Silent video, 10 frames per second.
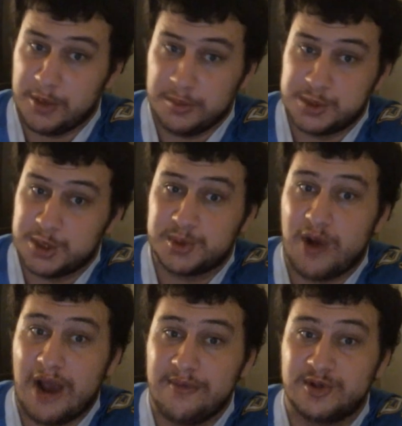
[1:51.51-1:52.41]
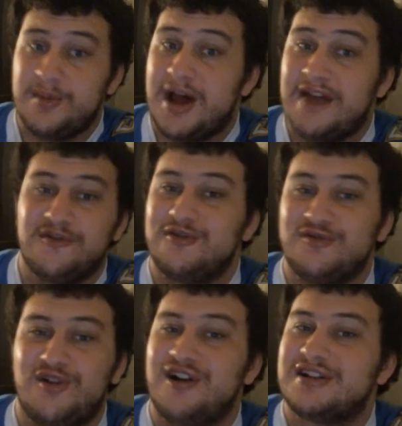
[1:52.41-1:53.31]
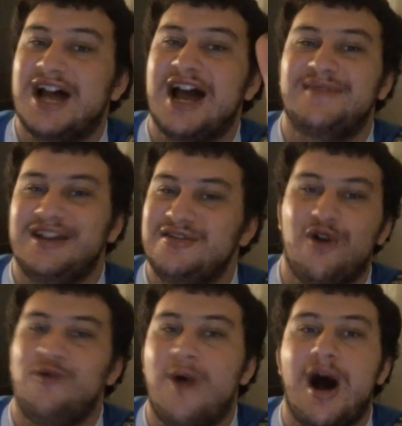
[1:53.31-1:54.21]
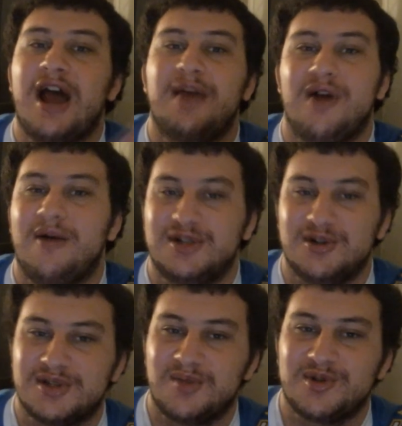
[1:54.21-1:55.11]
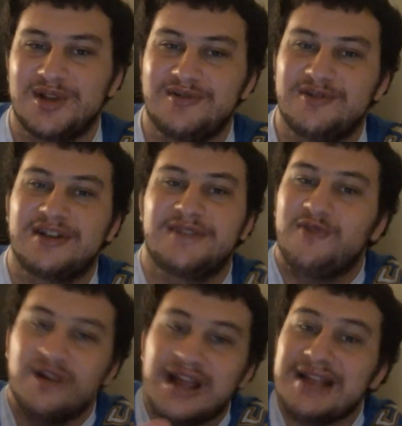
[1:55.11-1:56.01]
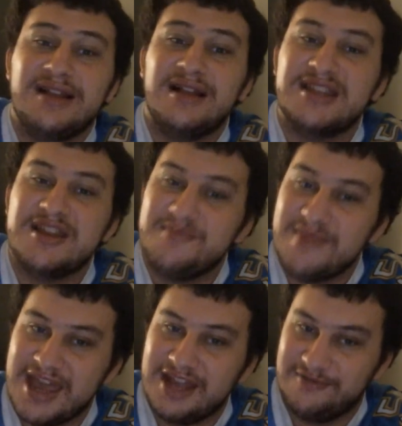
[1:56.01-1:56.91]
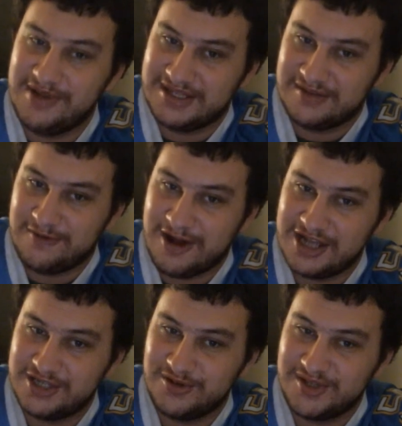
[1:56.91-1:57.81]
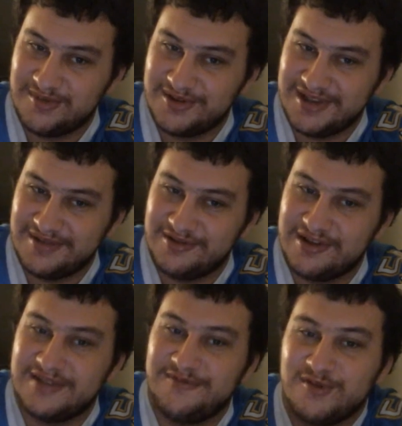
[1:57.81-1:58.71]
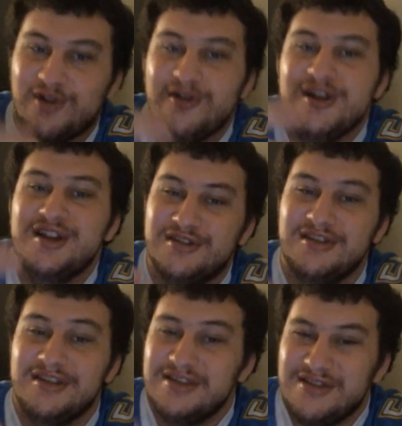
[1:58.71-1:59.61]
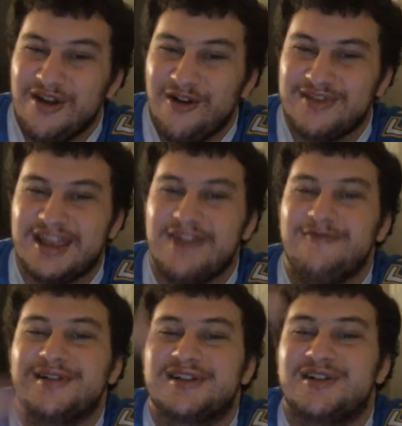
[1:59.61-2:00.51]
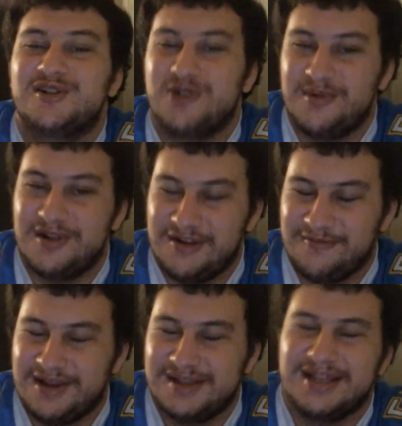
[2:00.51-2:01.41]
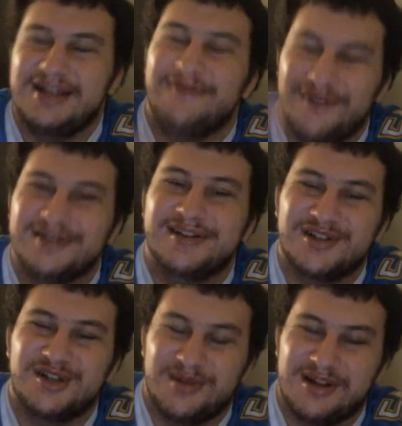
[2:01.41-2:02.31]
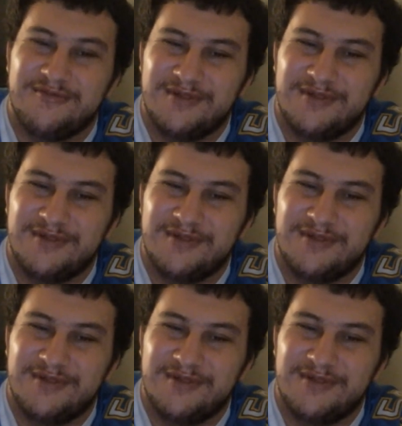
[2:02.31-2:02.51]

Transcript: subscribers of mine for a long time, they know why I probably chose SummerSlam 2004. And that's not the main reason why I chose SummerSlam 2004. Don't think it was a contributing reason. It was a contributing